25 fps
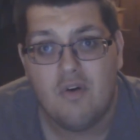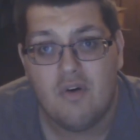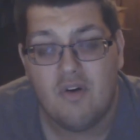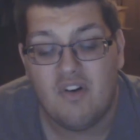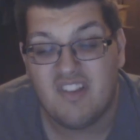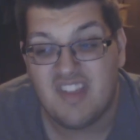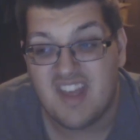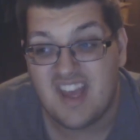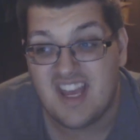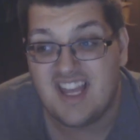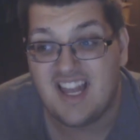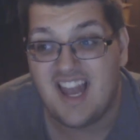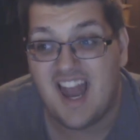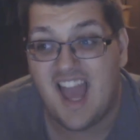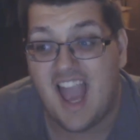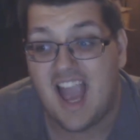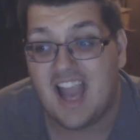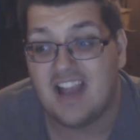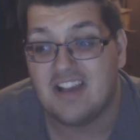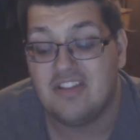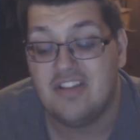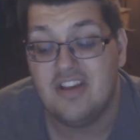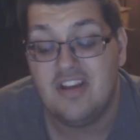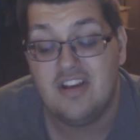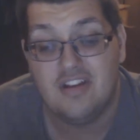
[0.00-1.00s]
or they can
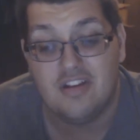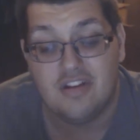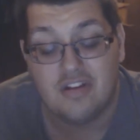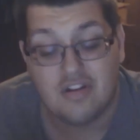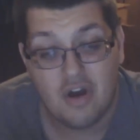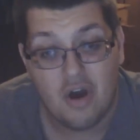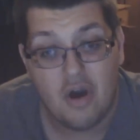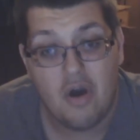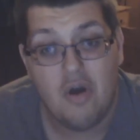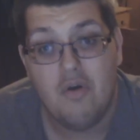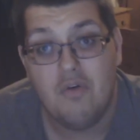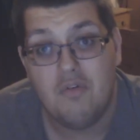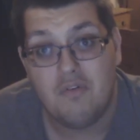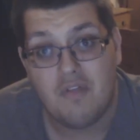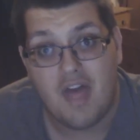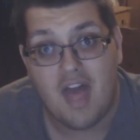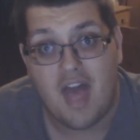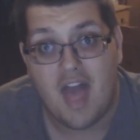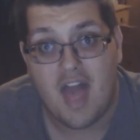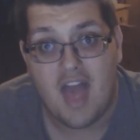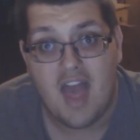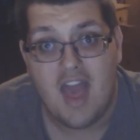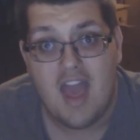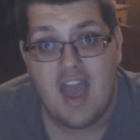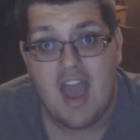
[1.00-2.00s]
actually go
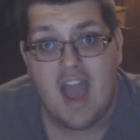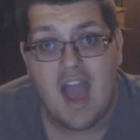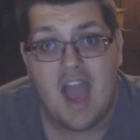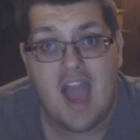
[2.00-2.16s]
there